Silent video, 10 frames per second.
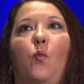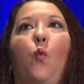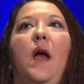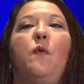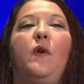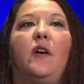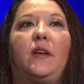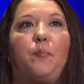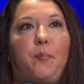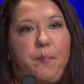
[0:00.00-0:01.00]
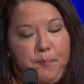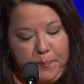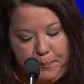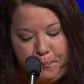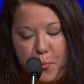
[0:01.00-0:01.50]
when we're
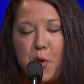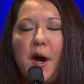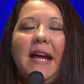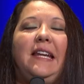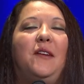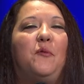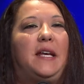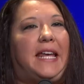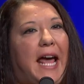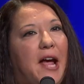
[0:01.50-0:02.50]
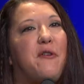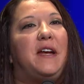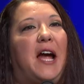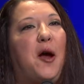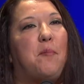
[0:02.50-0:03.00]
pregnant, we
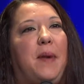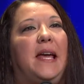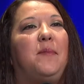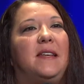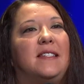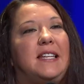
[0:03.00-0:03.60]
carry our babies